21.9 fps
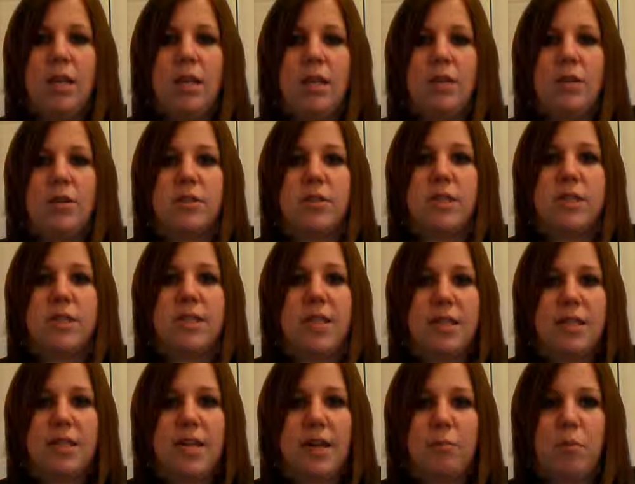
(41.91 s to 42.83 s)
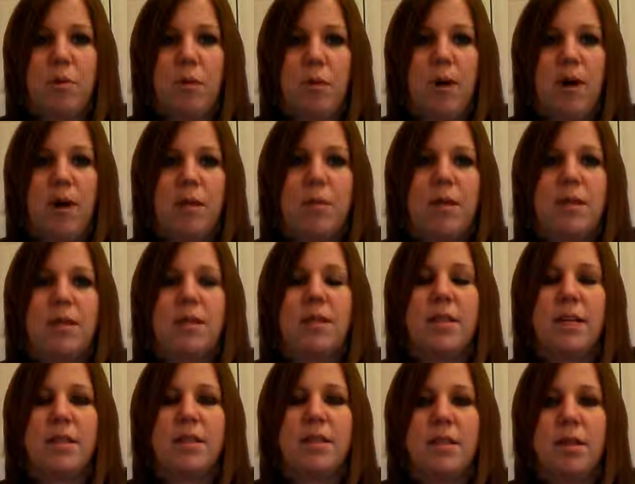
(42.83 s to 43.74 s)
there's a SATOP requirement,
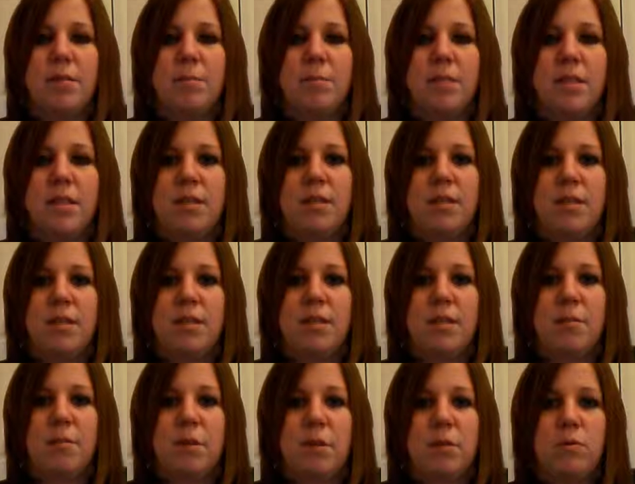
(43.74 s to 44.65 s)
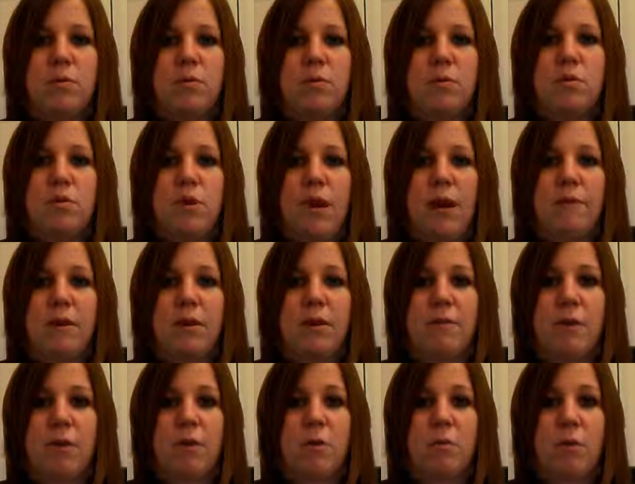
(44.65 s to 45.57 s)
and that Substance Abuse Traffic
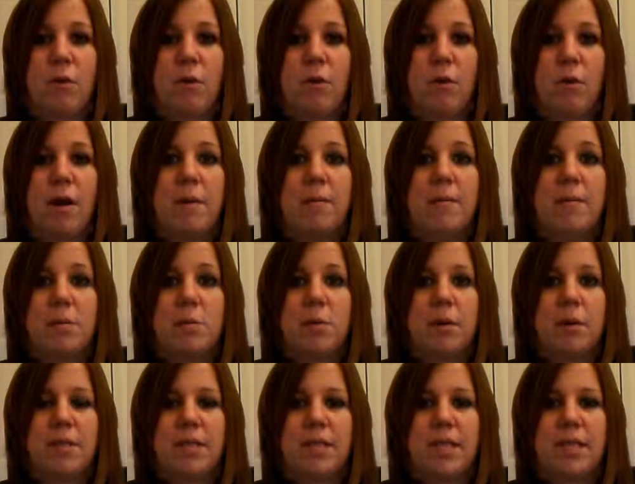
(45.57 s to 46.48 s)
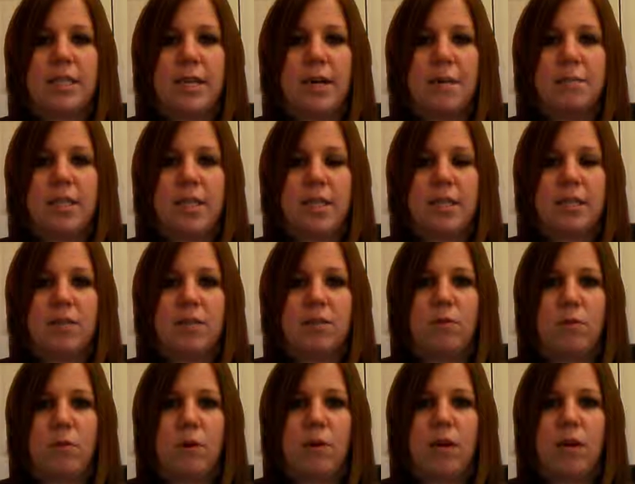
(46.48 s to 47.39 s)
Offender Program is what SATOP
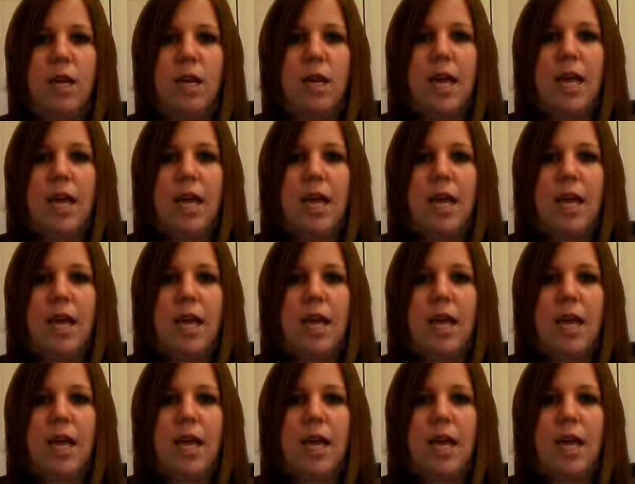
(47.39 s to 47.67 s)
stands for.